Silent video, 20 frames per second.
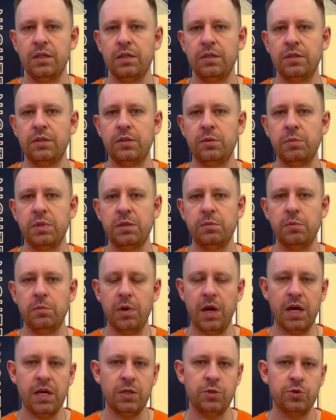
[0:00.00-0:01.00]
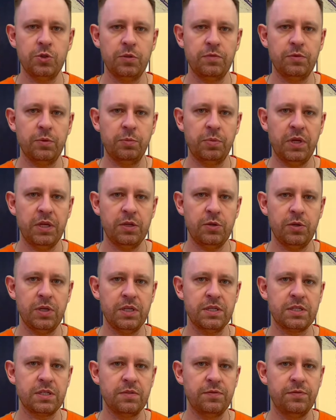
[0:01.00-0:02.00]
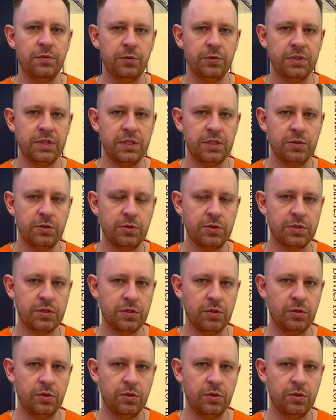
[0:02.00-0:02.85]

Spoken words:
The minimum age of the player is 14 years